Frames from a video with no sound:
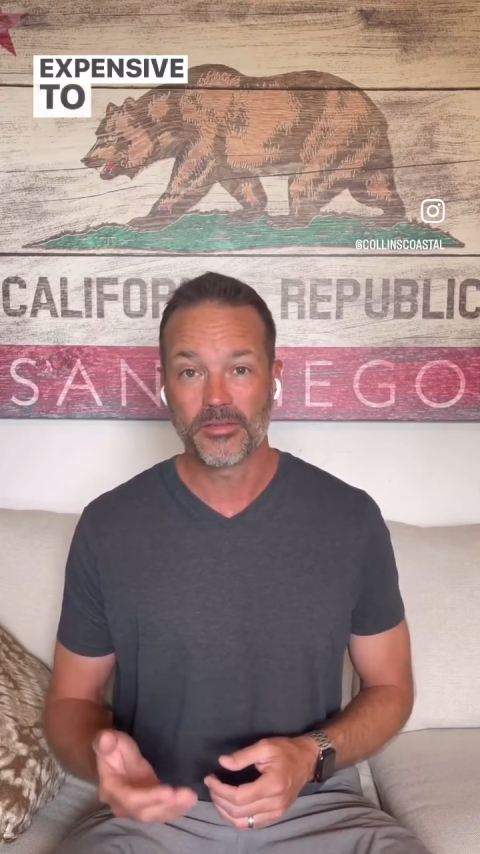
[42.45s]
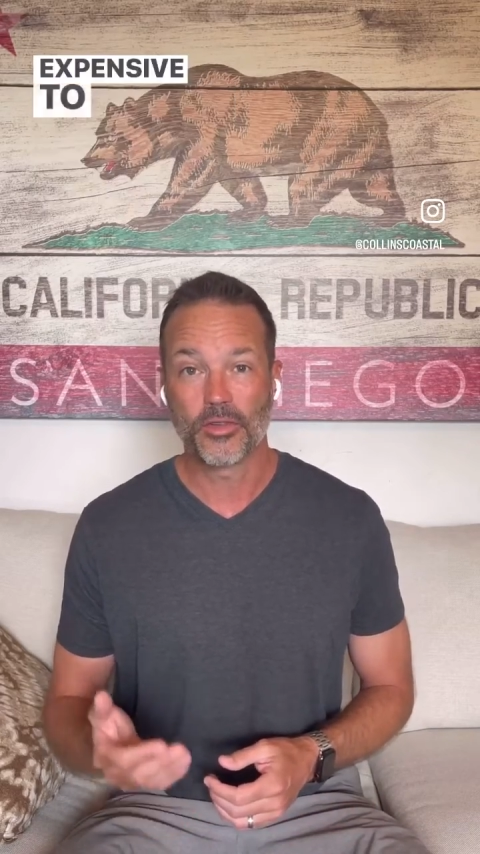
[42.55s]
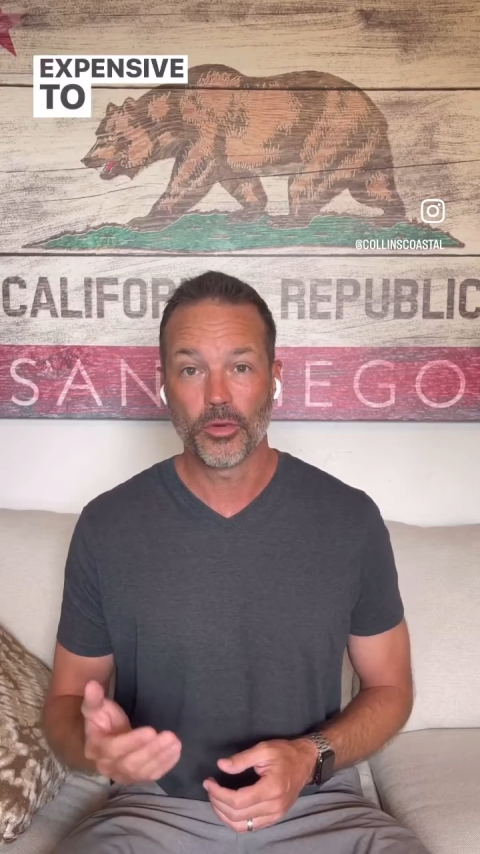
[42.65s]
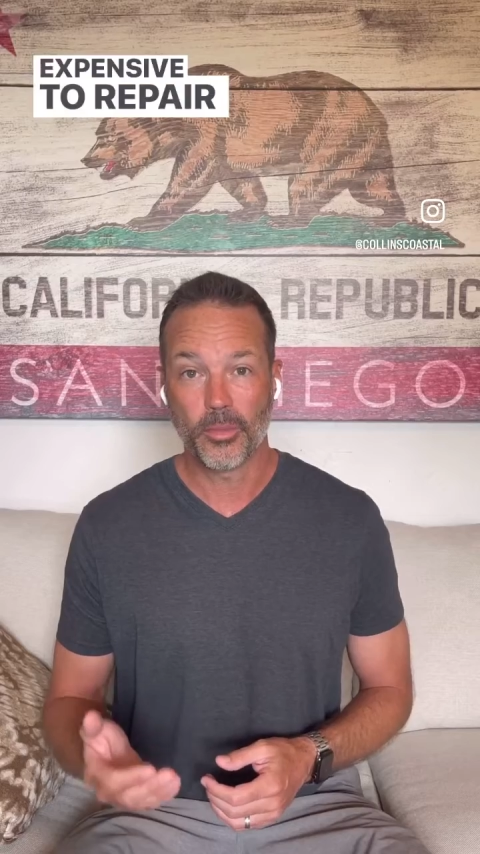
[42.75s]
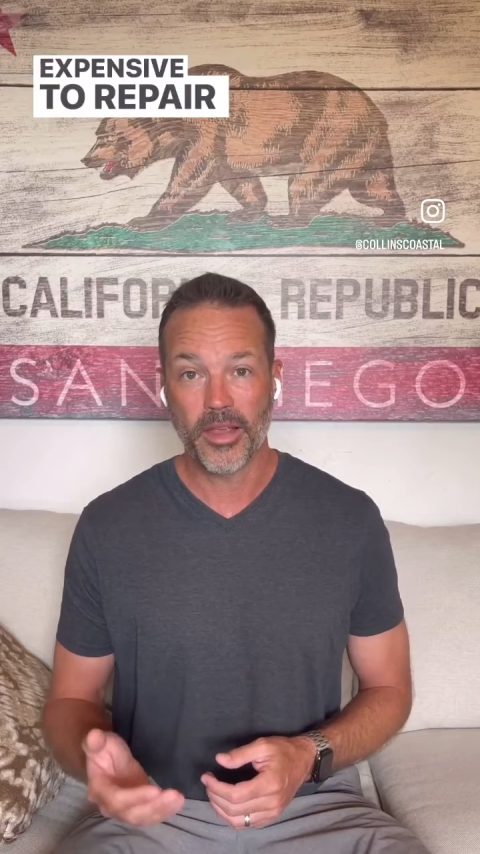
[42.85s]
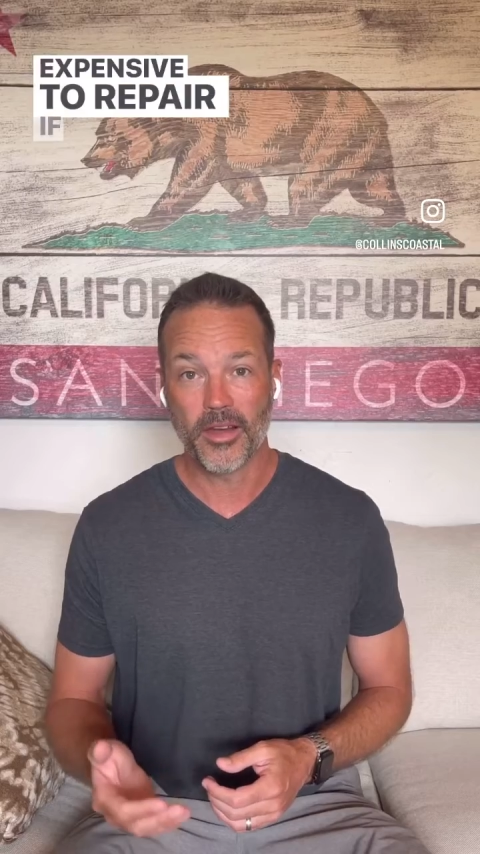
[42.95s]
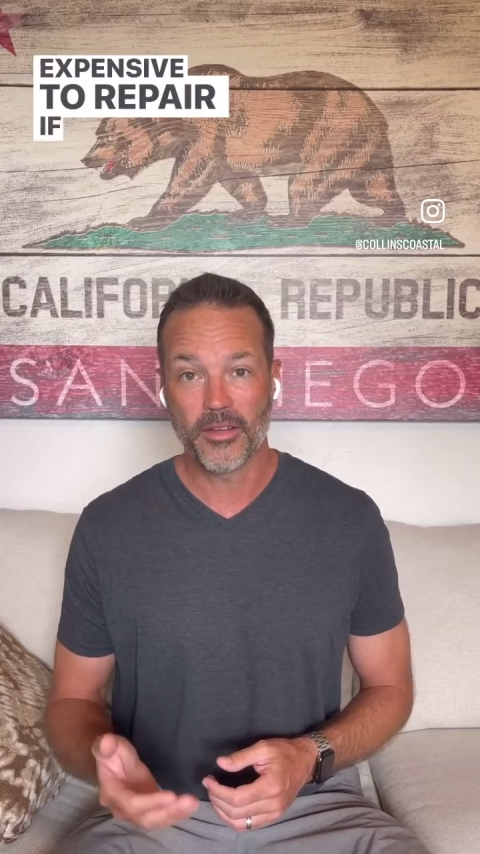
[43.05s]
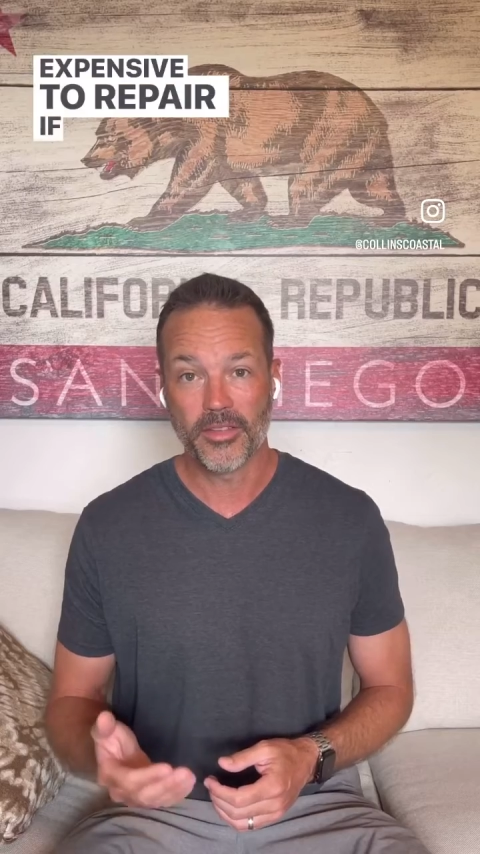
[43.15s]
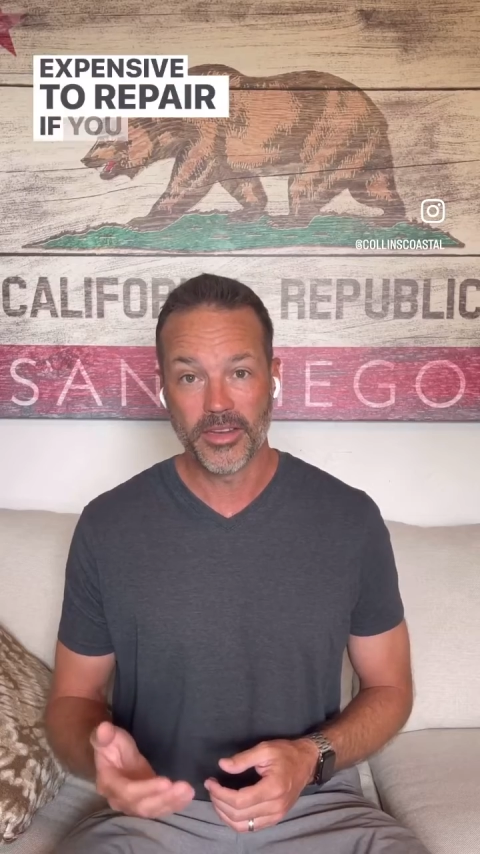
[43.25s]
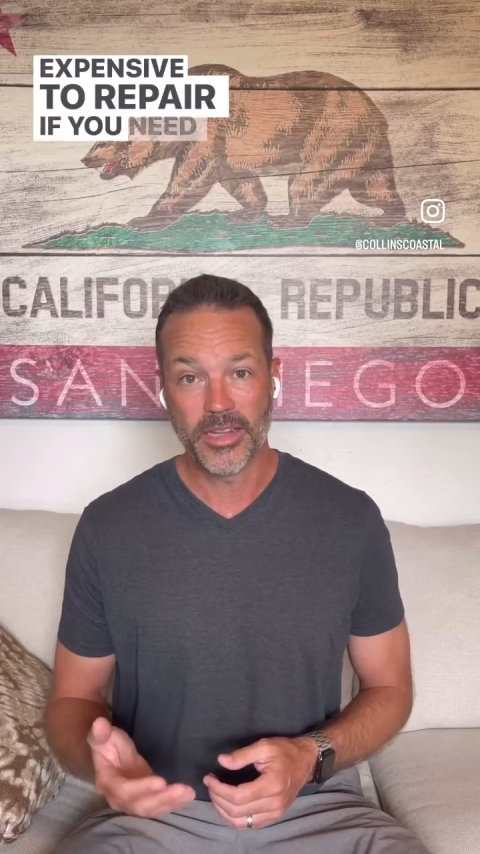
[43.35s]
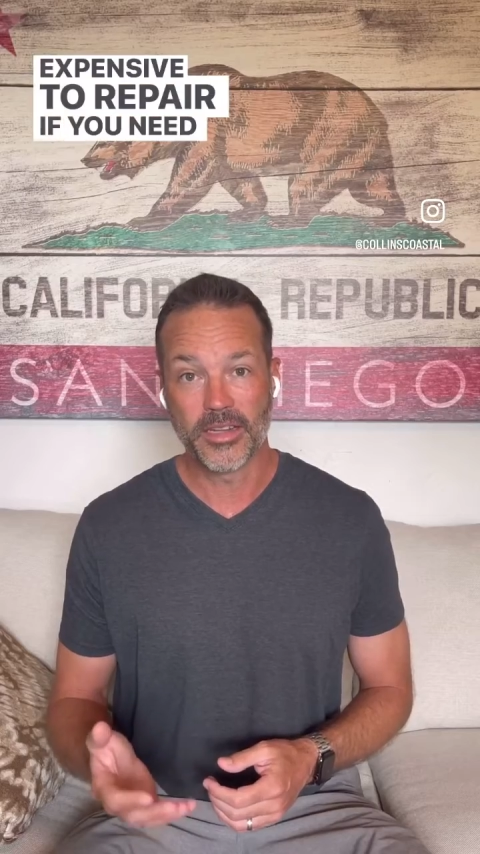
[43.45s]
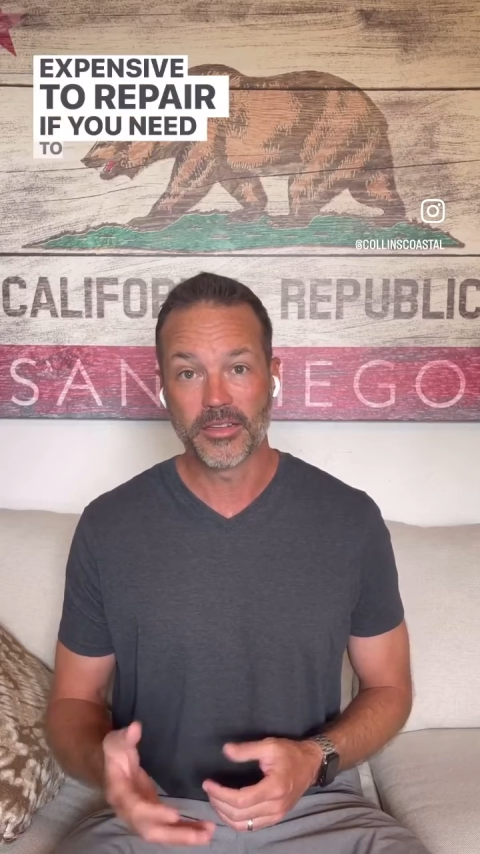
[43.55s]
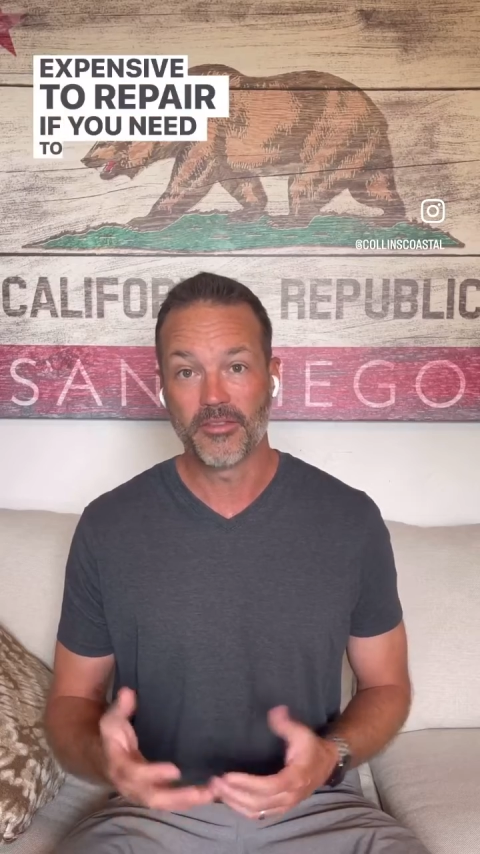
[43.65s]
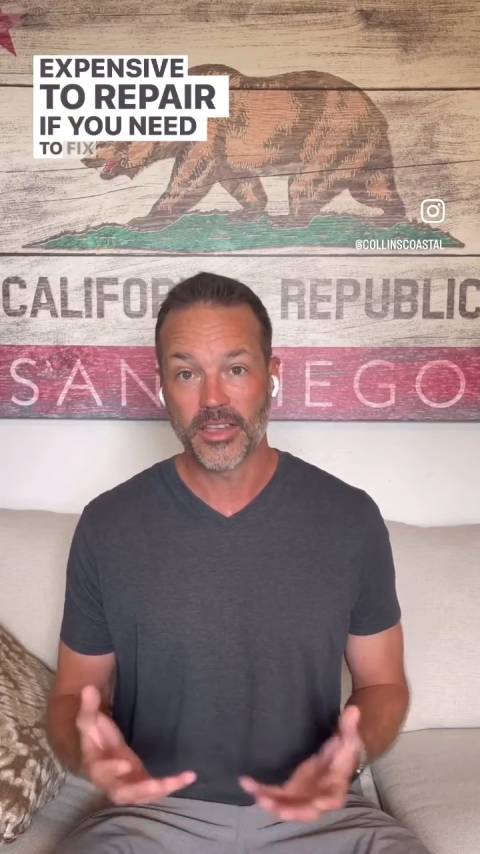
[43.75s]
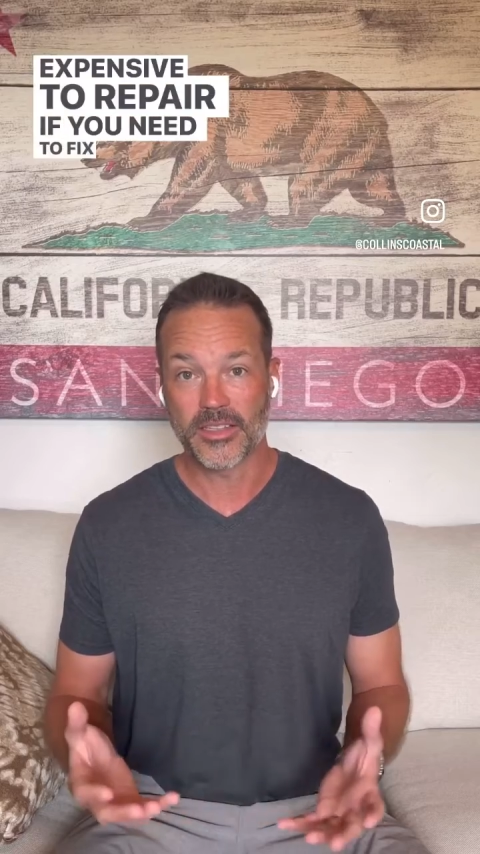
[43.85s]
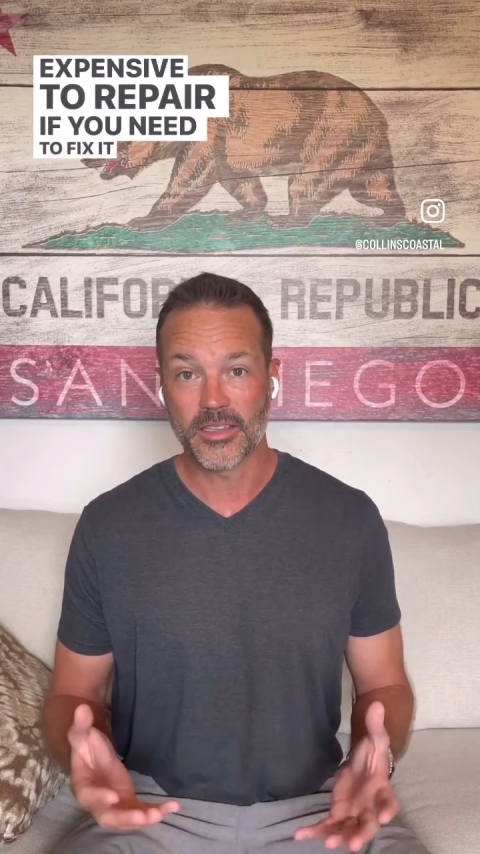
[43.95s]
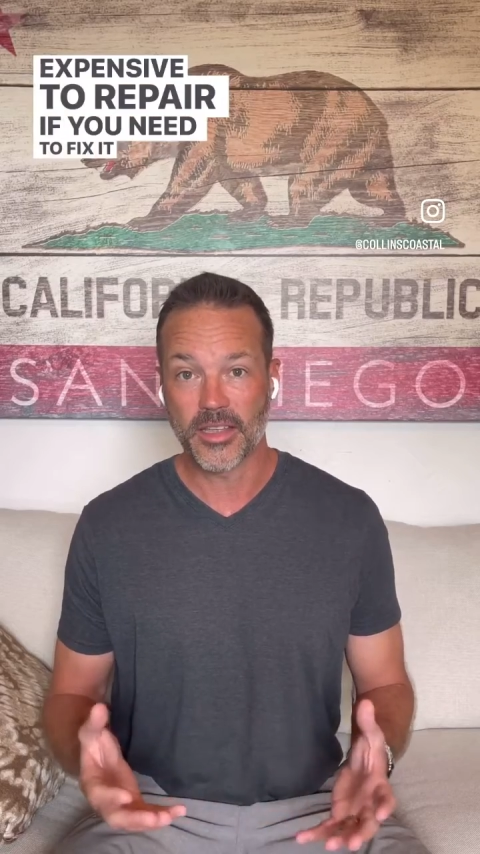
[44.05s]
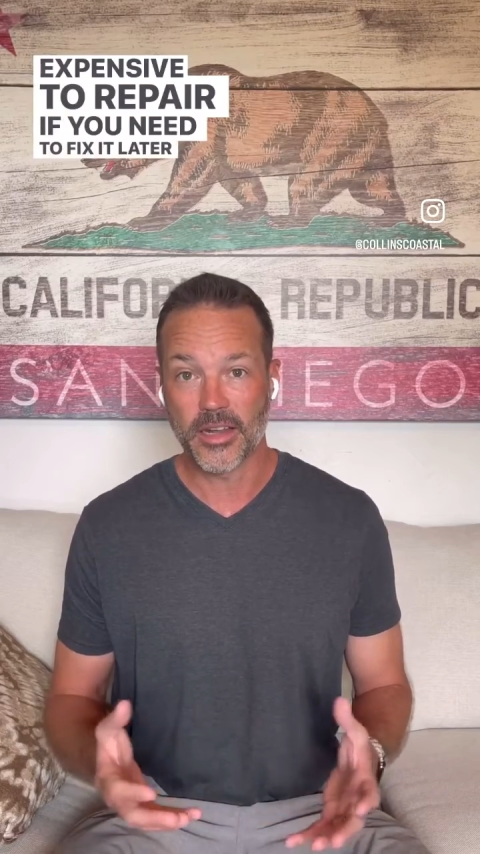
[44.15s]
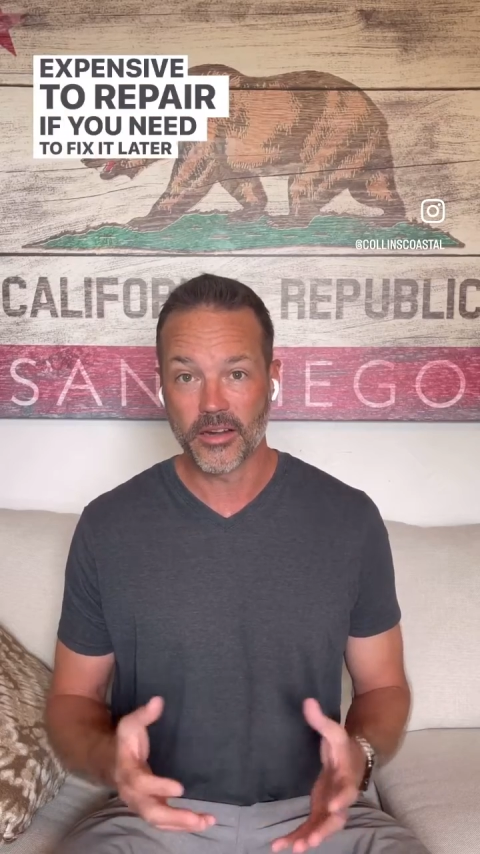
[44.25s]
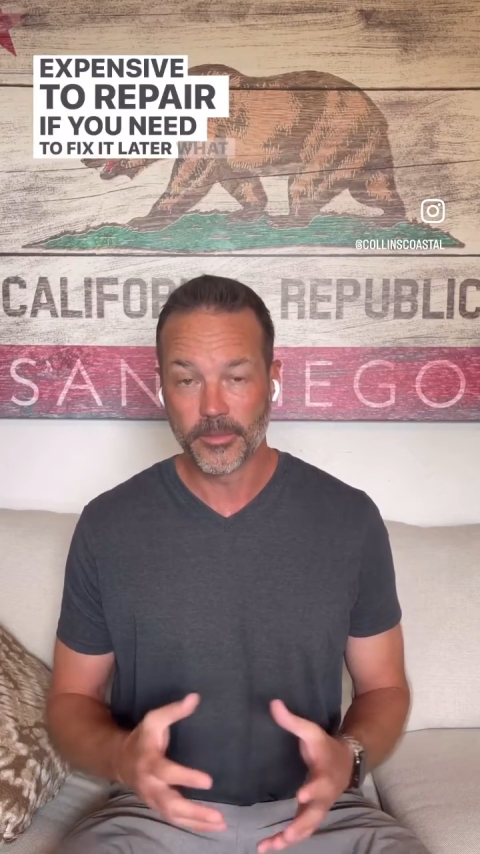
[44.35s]
repair if you need to fix it
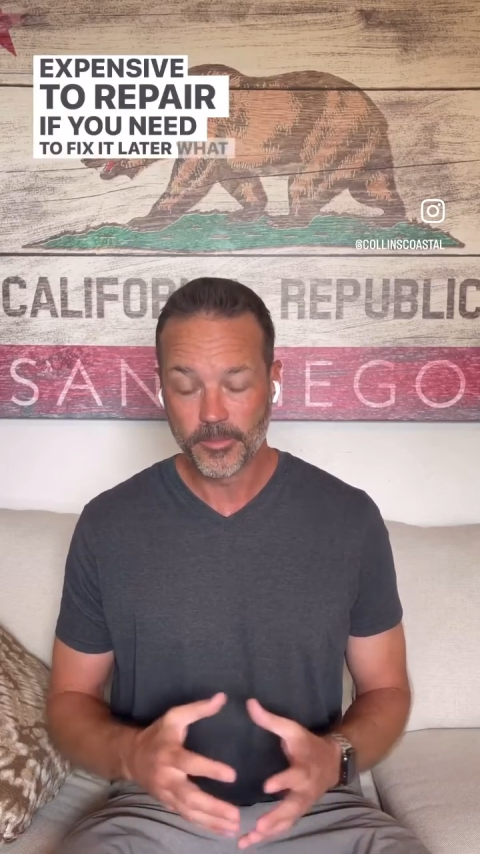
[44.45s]
later.